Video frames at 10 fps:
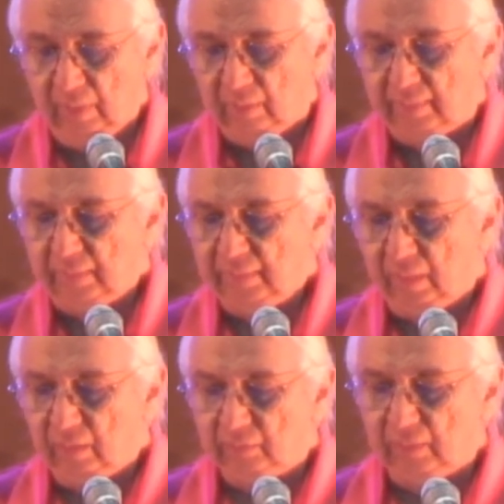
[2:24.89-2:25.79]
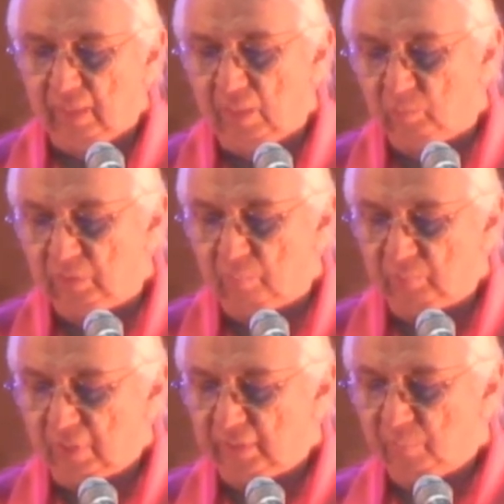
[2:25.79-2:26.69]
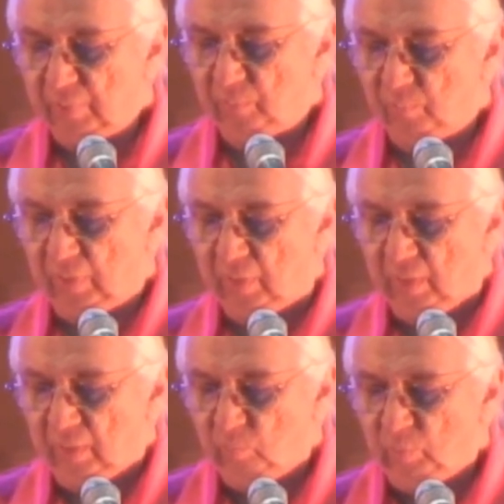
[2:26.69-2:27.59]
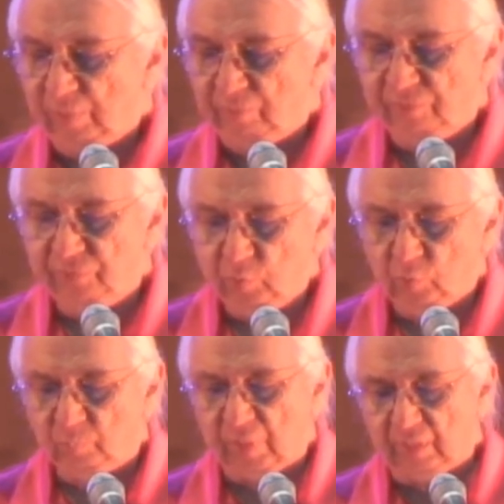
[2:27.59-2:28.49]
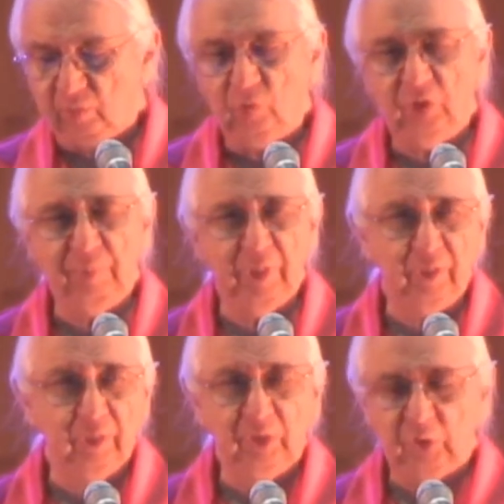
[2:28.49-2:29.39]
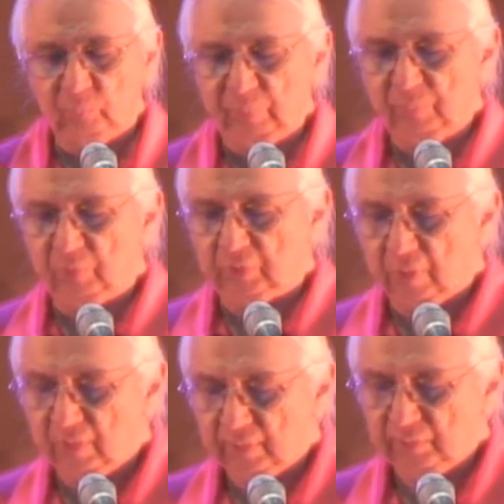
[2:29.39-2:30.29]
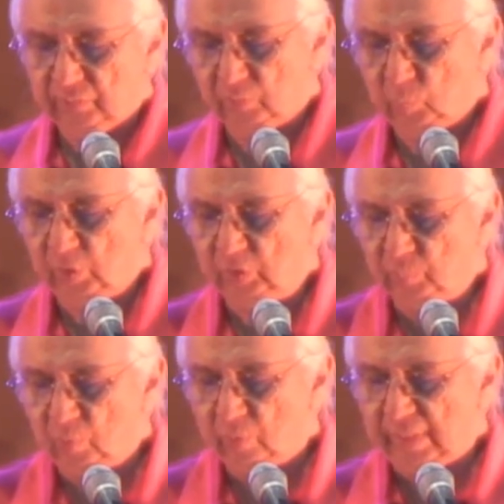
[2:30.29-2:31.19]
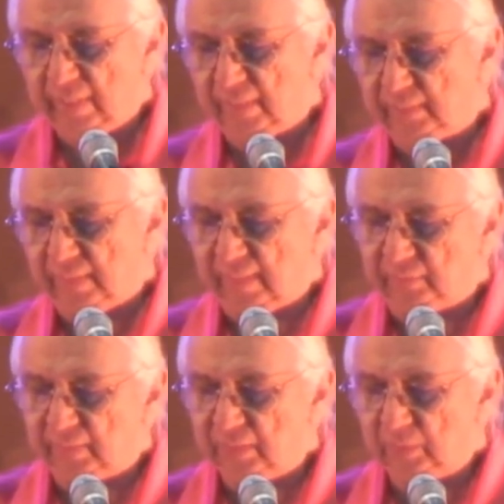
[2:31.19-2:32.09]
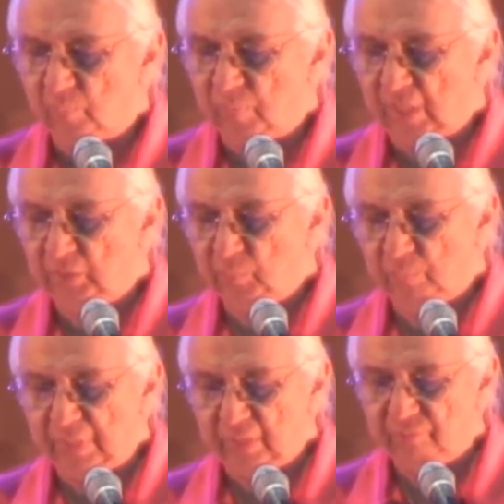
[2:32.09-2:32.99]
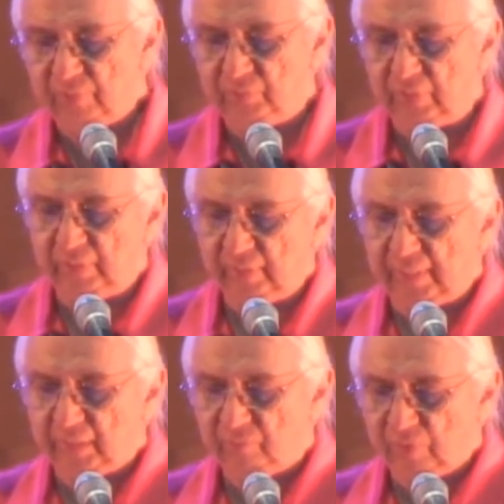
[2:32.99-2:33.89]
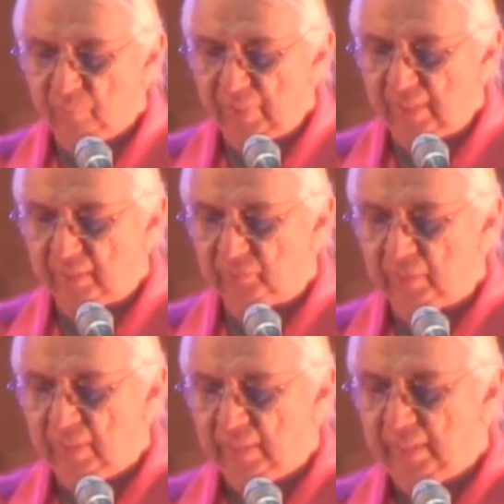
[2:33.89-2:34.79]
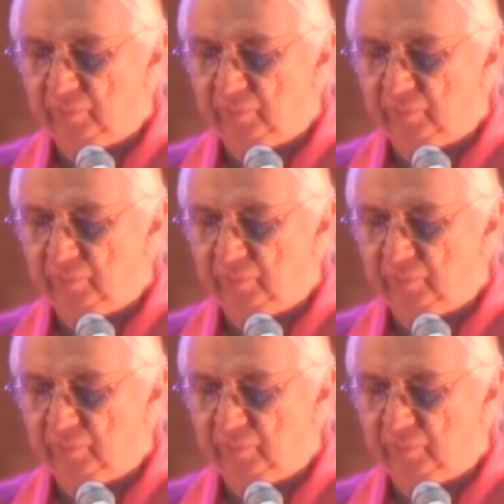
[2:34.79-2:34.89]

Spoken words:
That the Alta Outcome Document will be reviewed by the North American Indigenous Peoples Caucus to explore and assess the possible benefits and negative impacts and